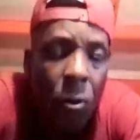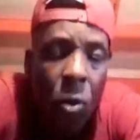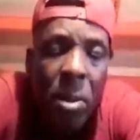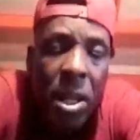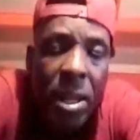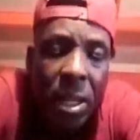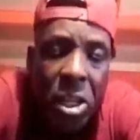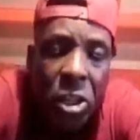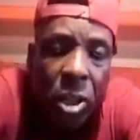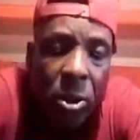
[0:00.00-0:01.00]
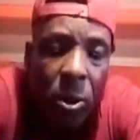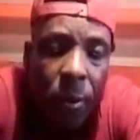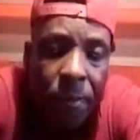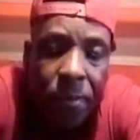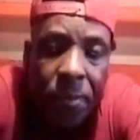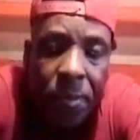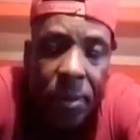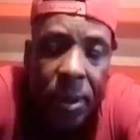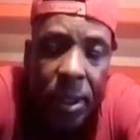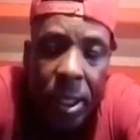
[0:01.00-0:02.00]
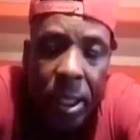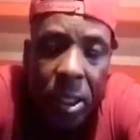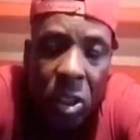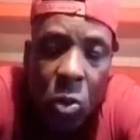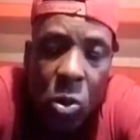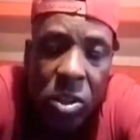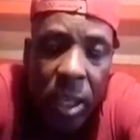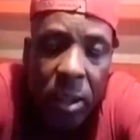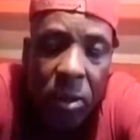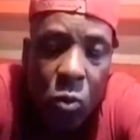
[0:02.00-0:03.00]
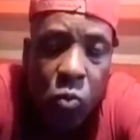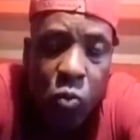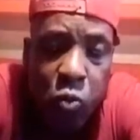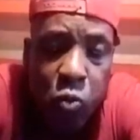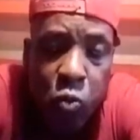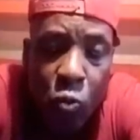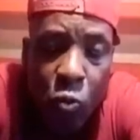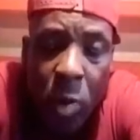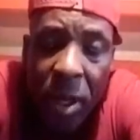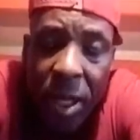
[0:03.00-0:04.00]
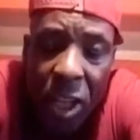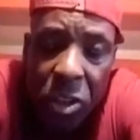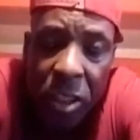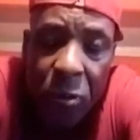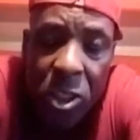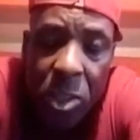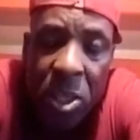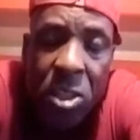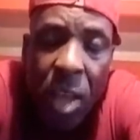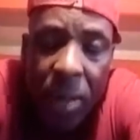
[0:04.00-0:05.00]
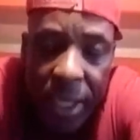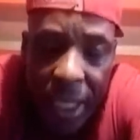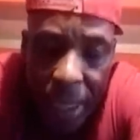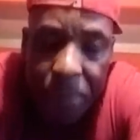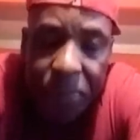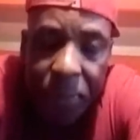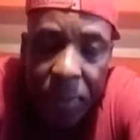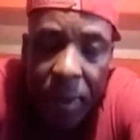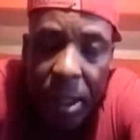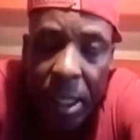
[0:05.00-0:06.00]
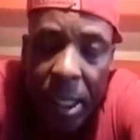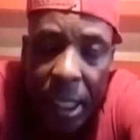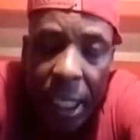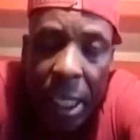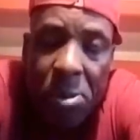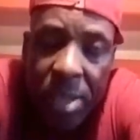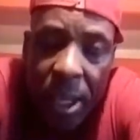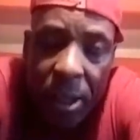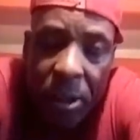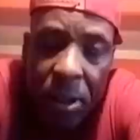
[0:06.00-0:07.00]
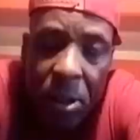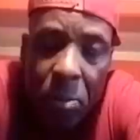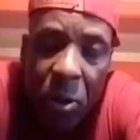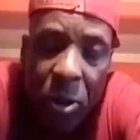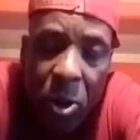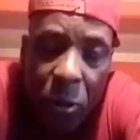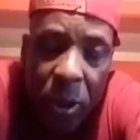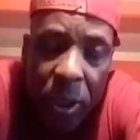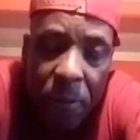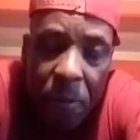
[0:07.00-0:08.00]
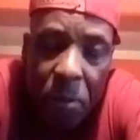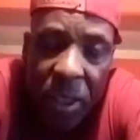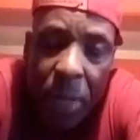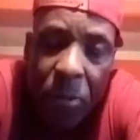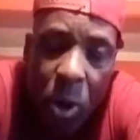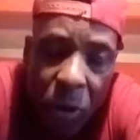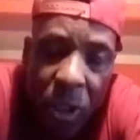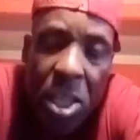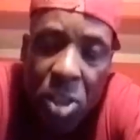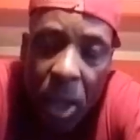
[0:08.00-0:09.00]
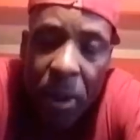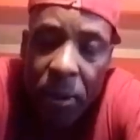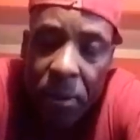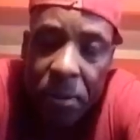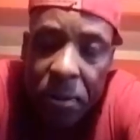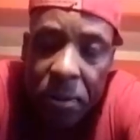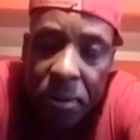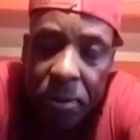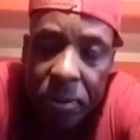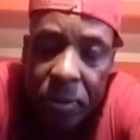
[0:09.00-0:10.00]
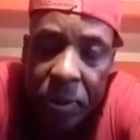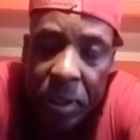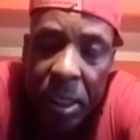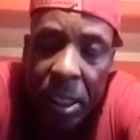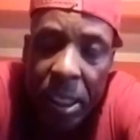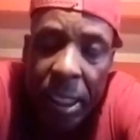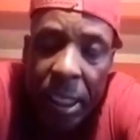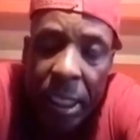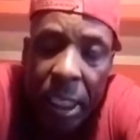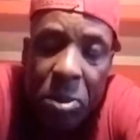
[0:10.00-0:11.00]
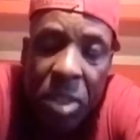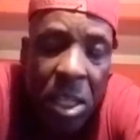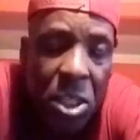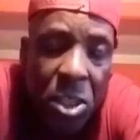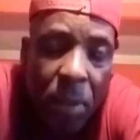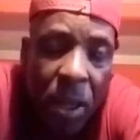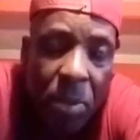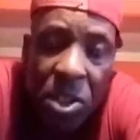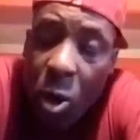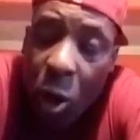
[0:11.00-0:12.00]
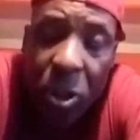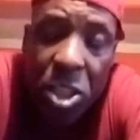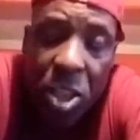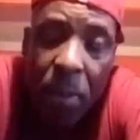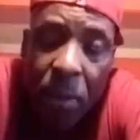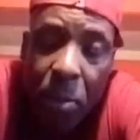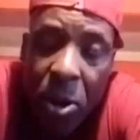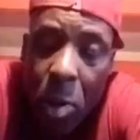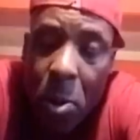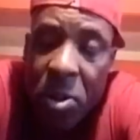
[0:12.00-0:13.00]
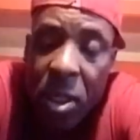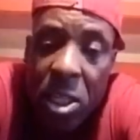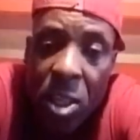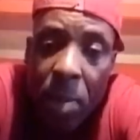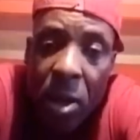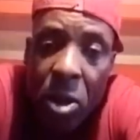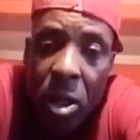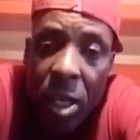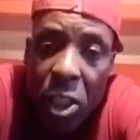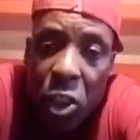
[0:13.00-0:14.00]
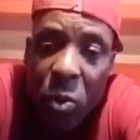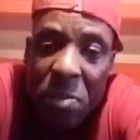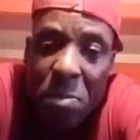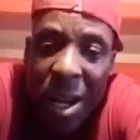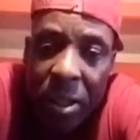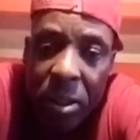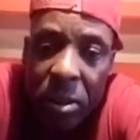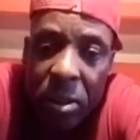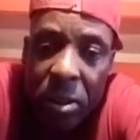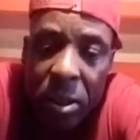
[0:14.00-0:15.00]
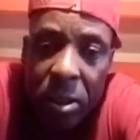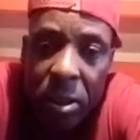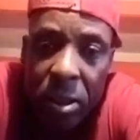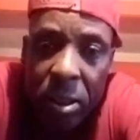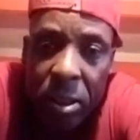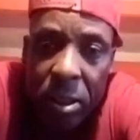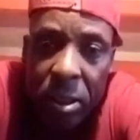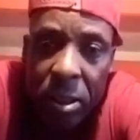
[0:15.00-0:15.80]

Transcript: When me did that DJ now, the would say, when me clash Invisible Ninja, me kill him. Mm-hmm. Him say, me forgot for, me tell him forgot for Ninja Man. Yes. Him say Ninja Man, he say, go for Ninja Man, bring come. Him say Ninja Man, no clash with man. Mm-hmm.